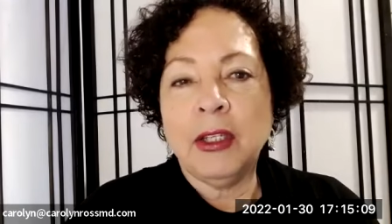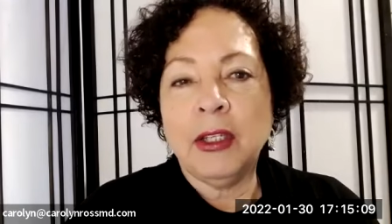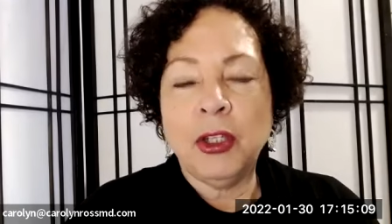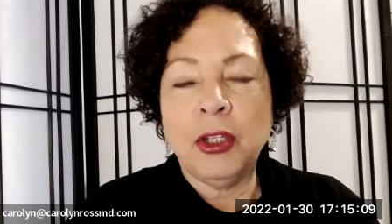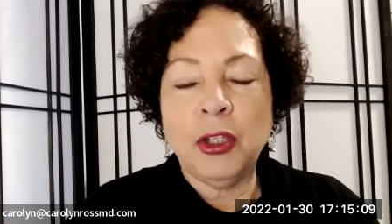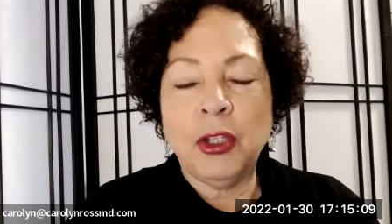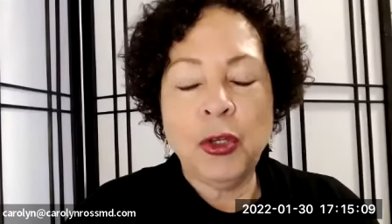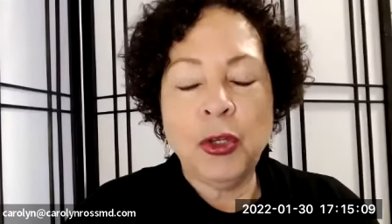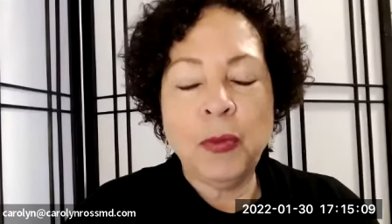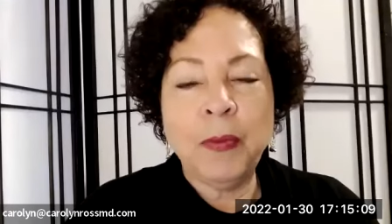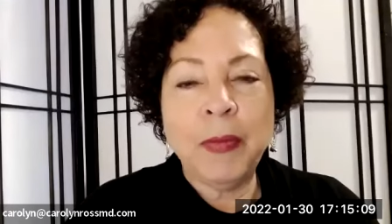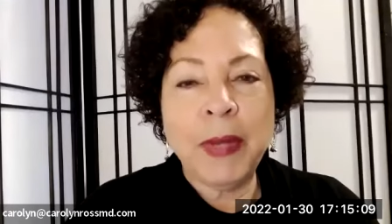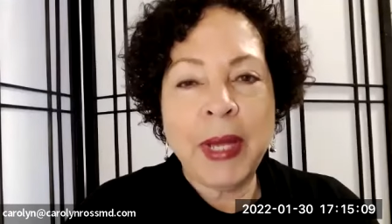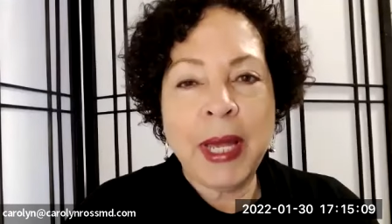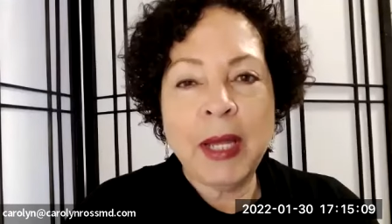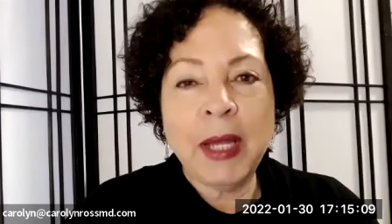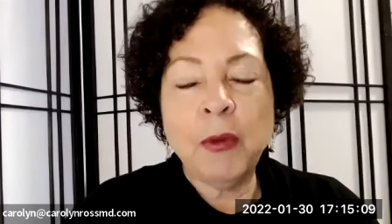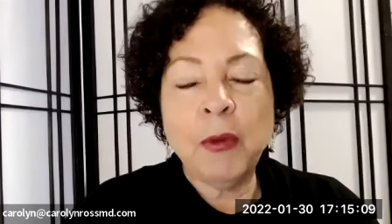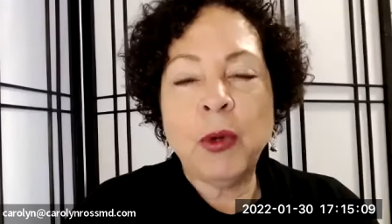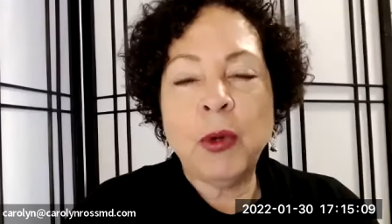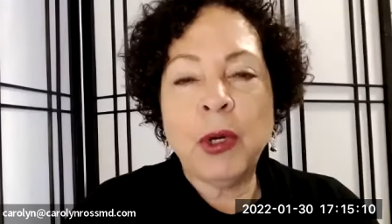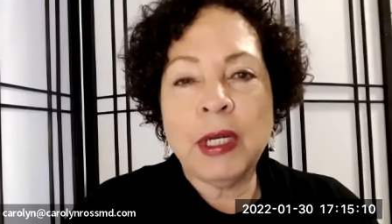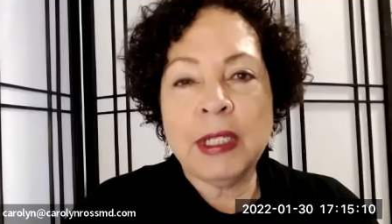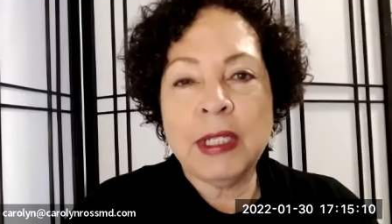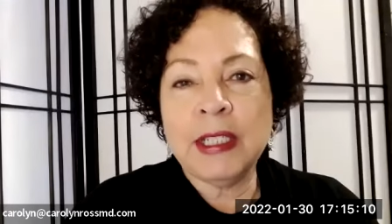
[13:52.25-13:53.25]
you may
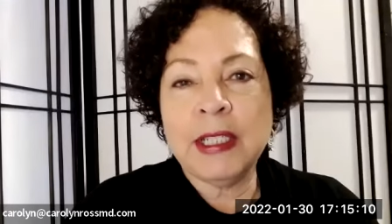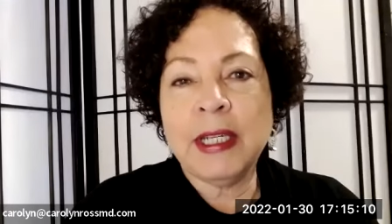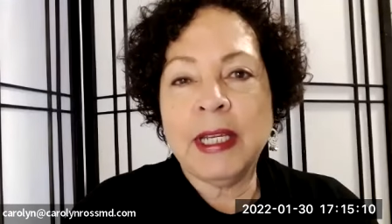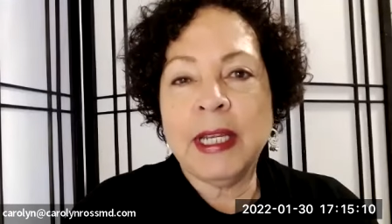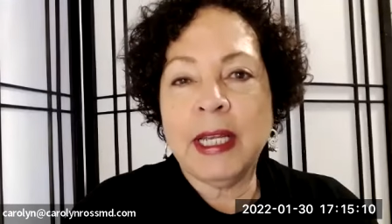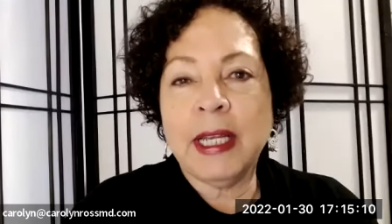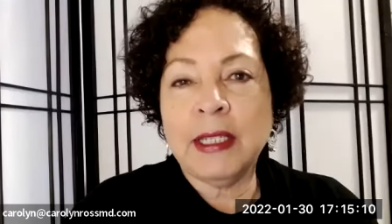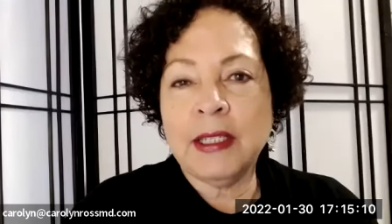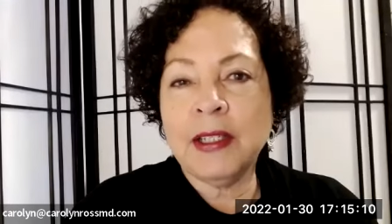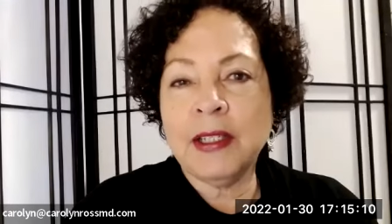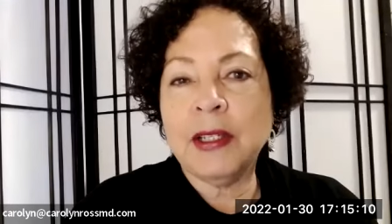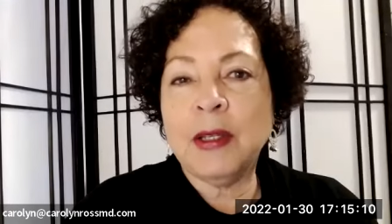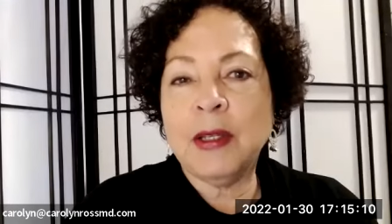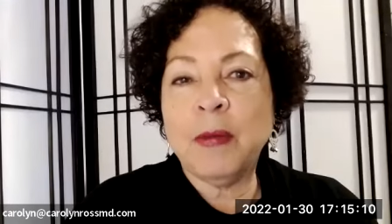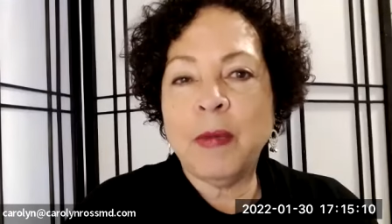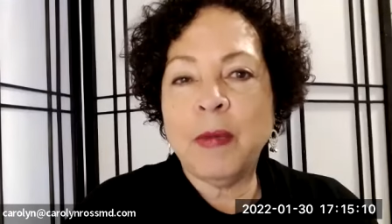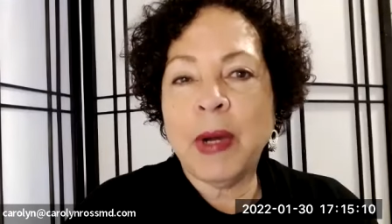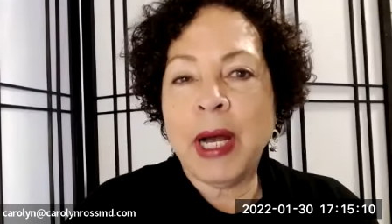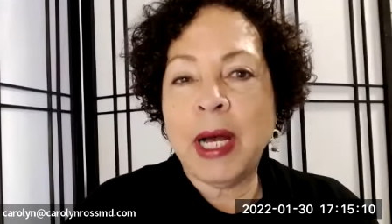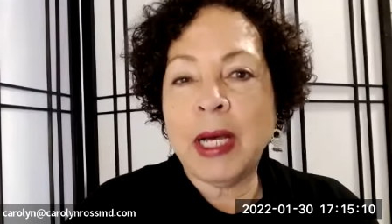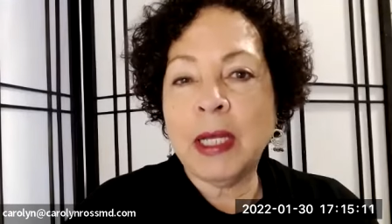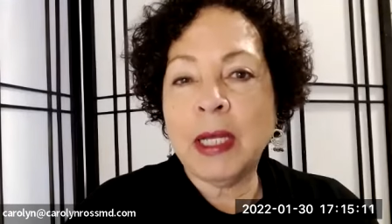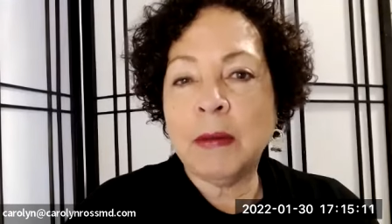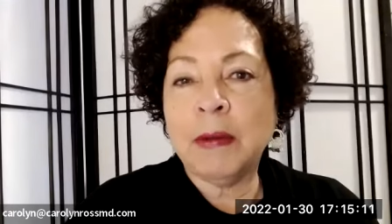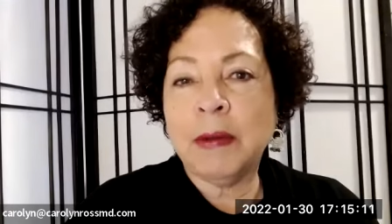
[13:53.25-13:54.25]
want to get to the
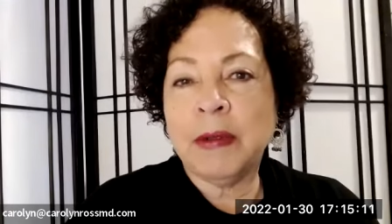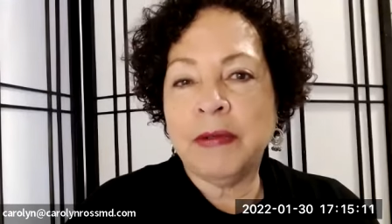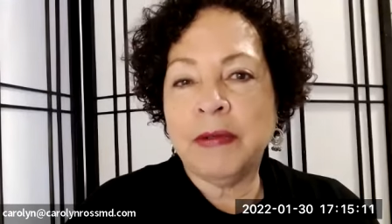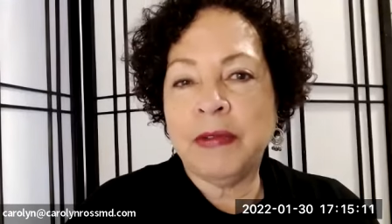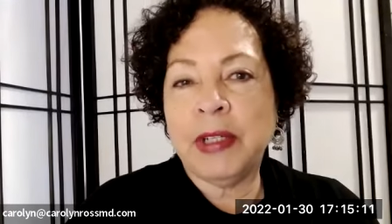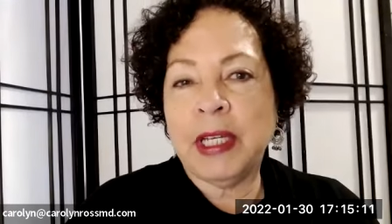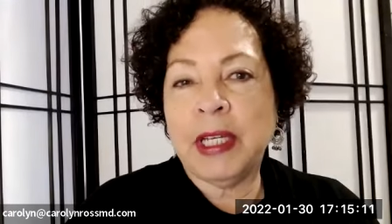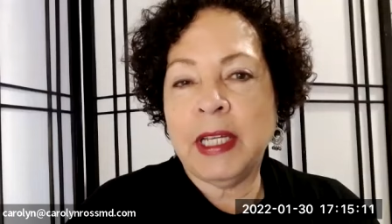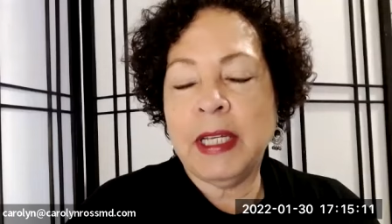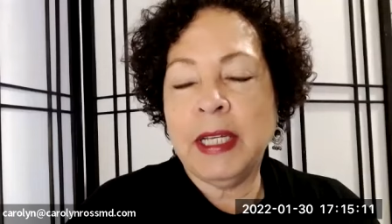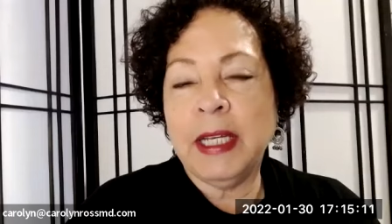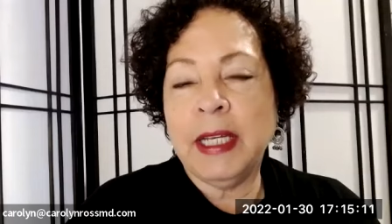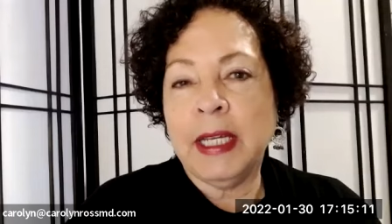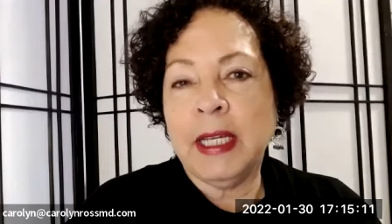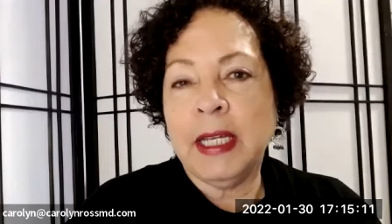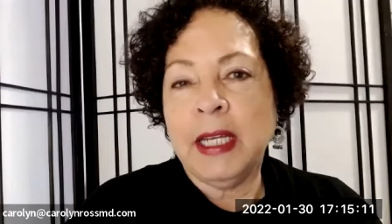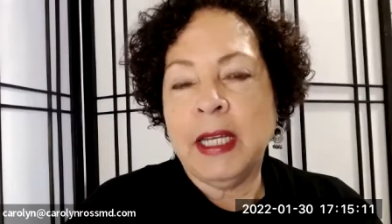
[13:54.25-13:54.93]
bottom of it.